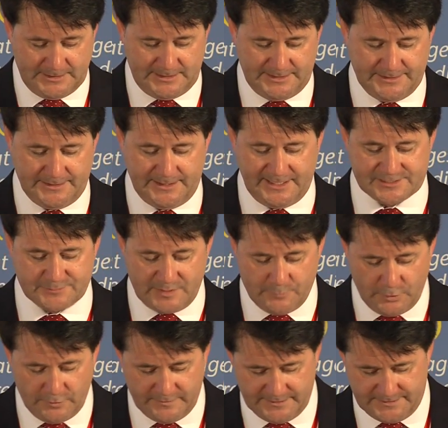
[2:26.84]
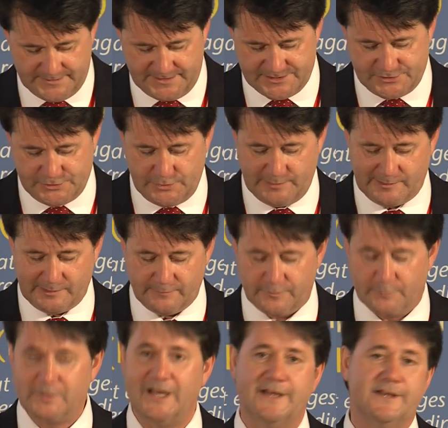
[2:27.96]
And as we move into this new era
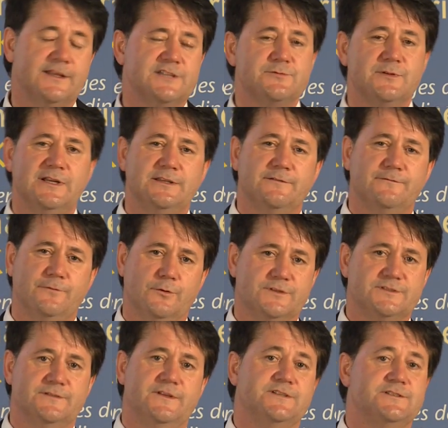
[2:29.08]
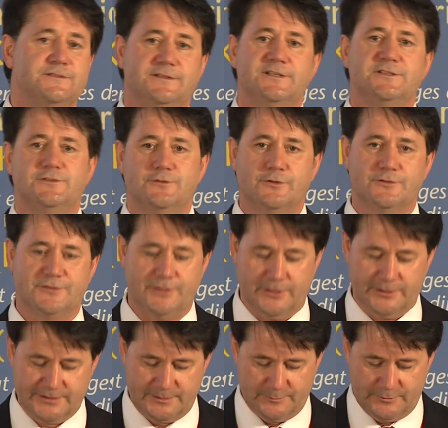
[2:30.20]
for planning, that's really the focus of this, this short
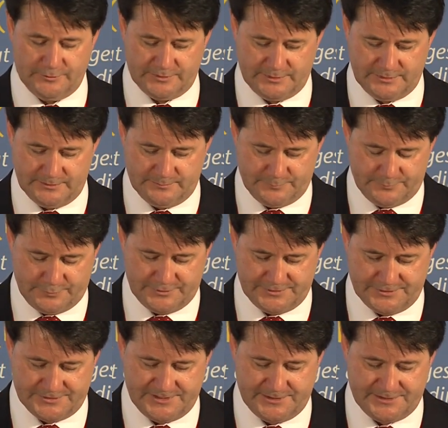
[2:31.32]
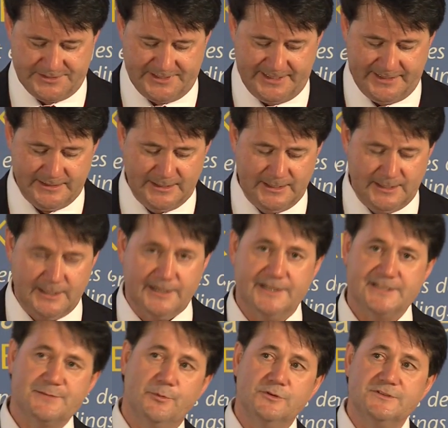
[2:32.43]
talk that I'm going to produce here today. And I
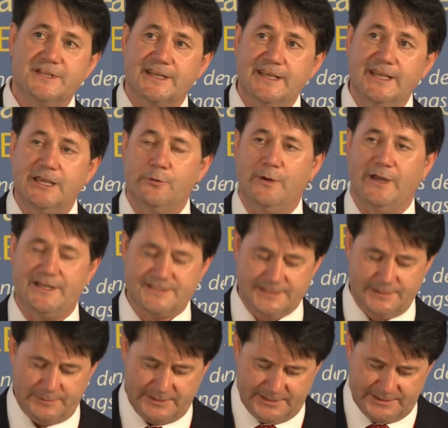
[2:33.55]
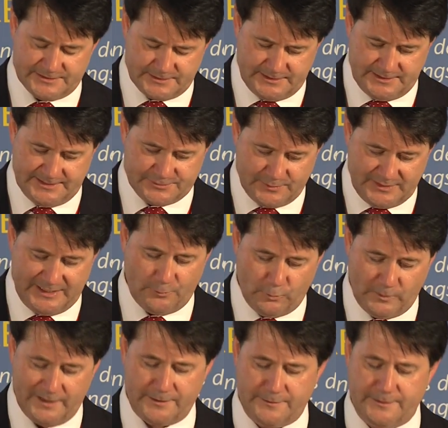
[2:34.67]
suppose the key question is, it's really
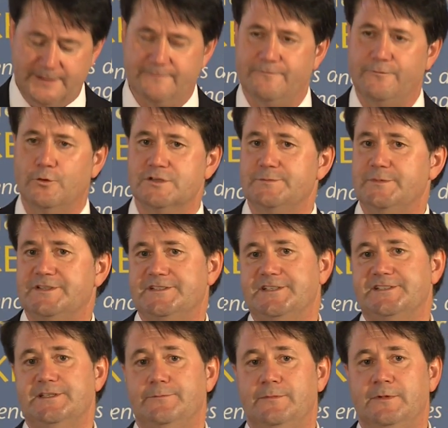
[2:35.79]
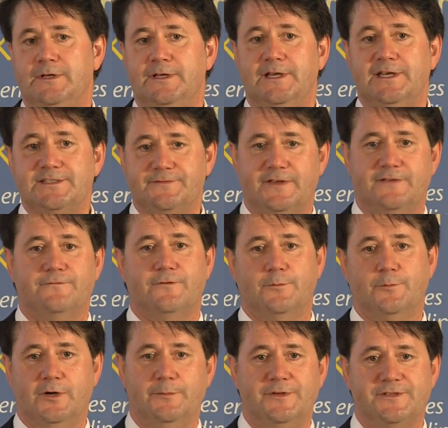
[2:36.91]
whether the enforcement system is fit for
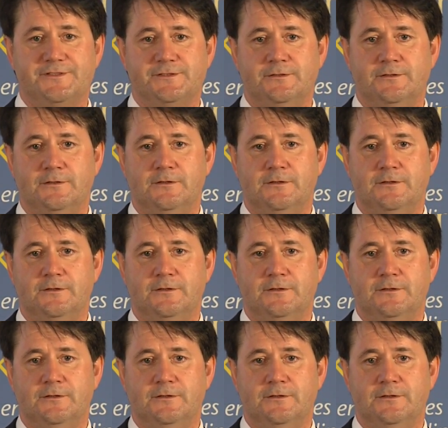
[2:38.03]
purpose